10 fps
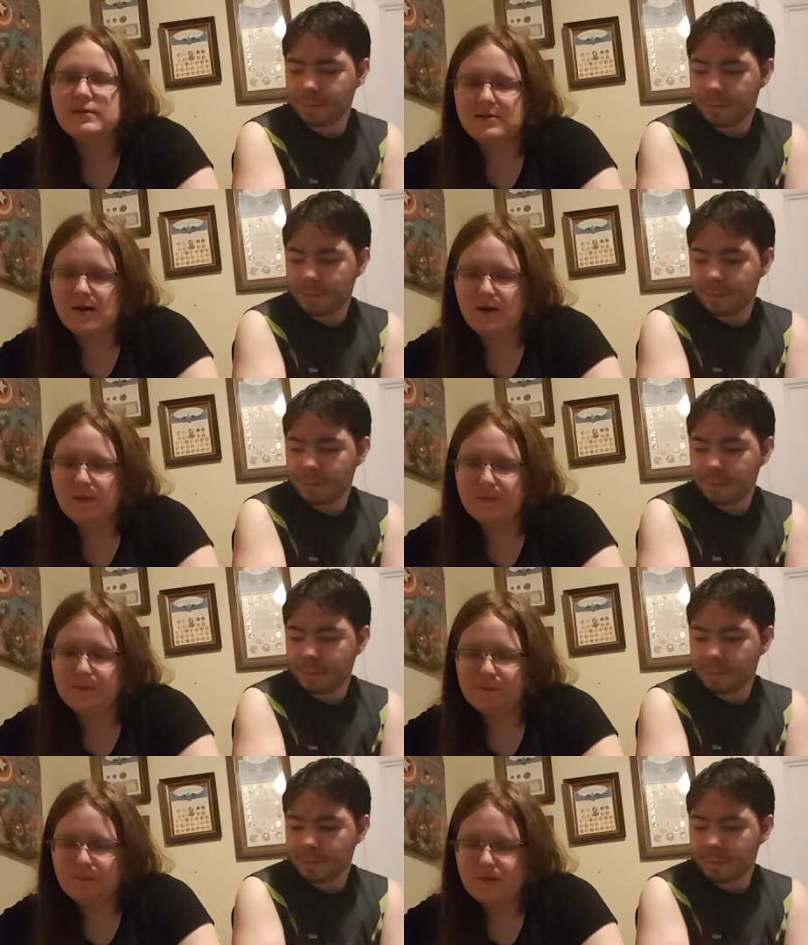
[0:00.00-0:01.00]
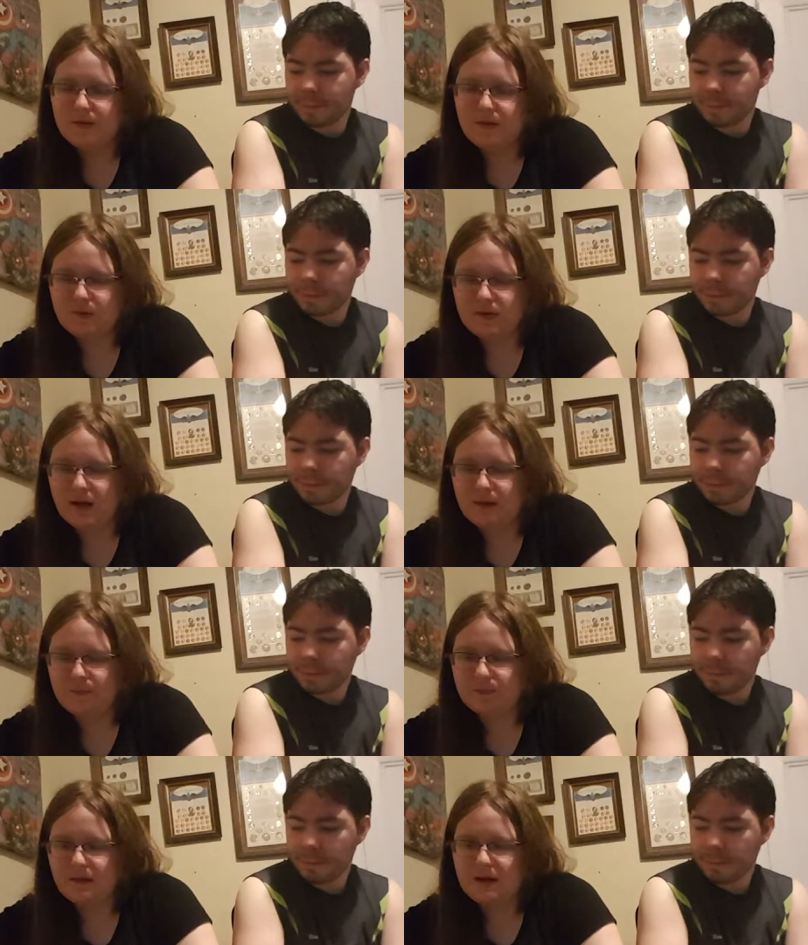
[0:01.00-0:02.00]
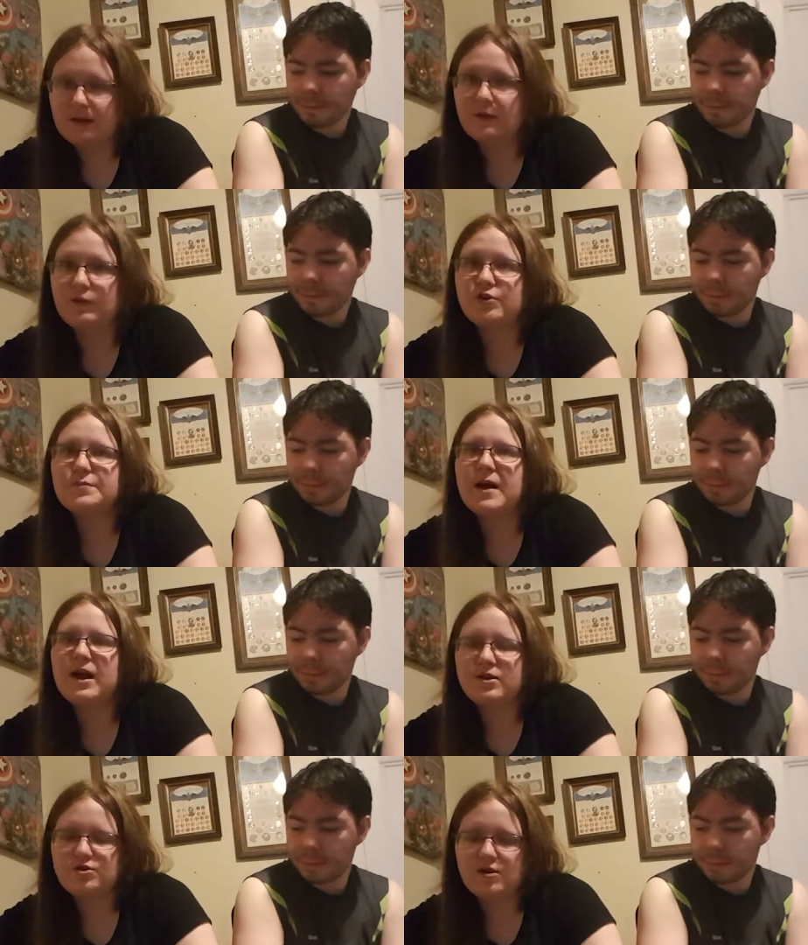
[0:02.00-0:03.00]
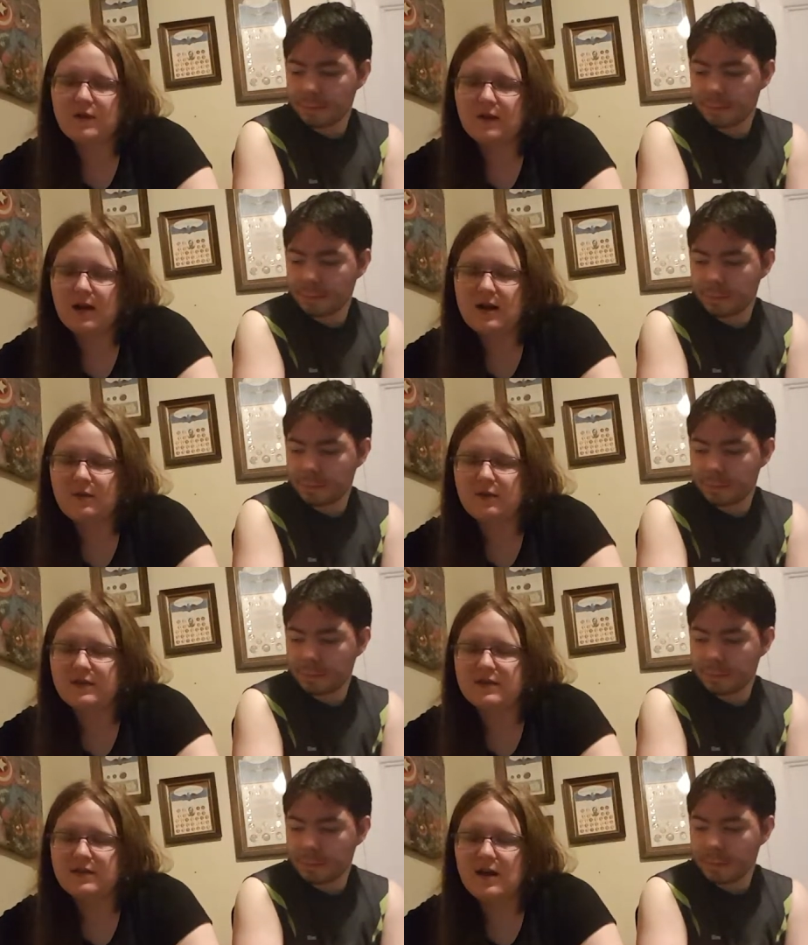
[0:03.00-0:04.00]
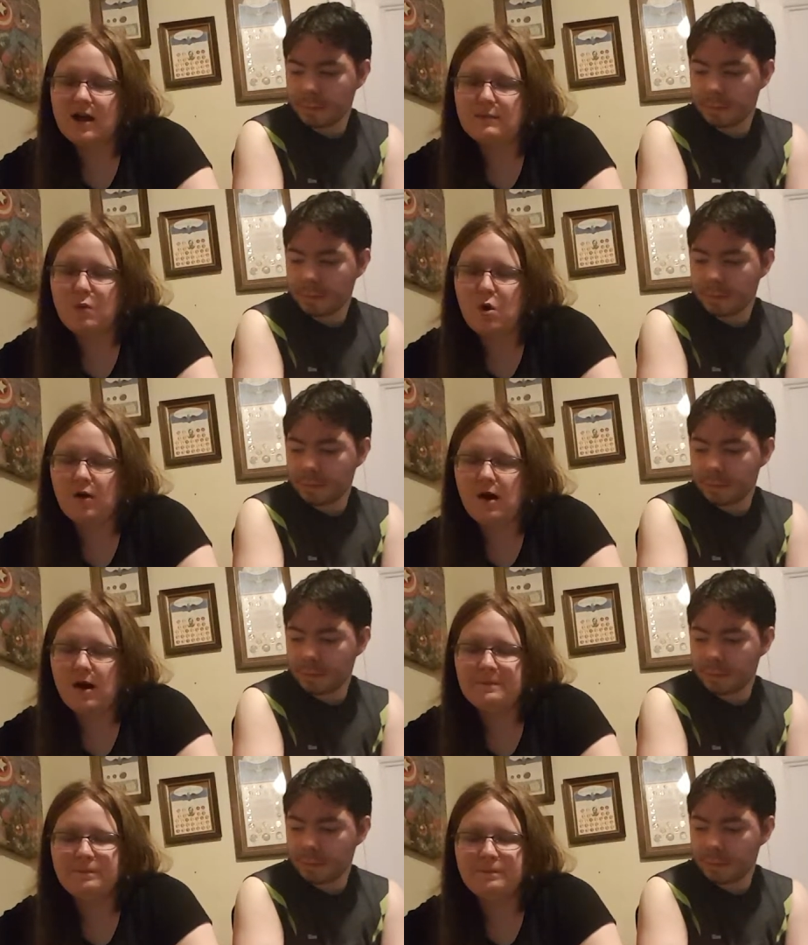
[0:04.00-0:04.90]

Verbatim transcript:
Speaker 1: So that was that, and then the first match of the night was Nakamura